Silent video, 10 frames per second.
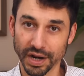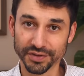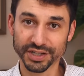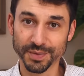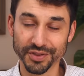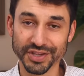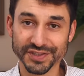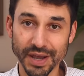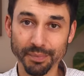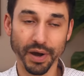what I talked about the
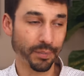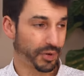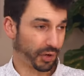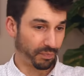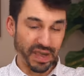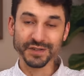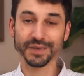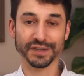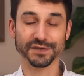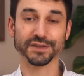sub pump, your
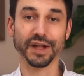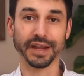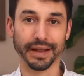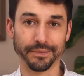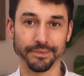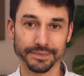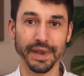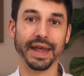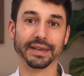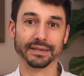basement is flooding,
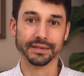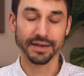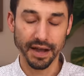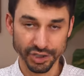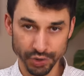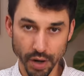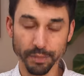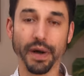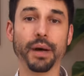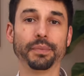and a strong
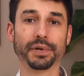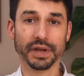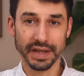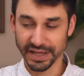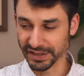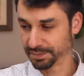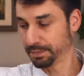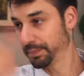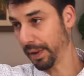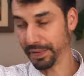pump is
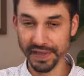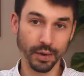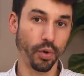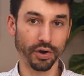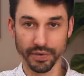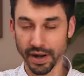pumping that water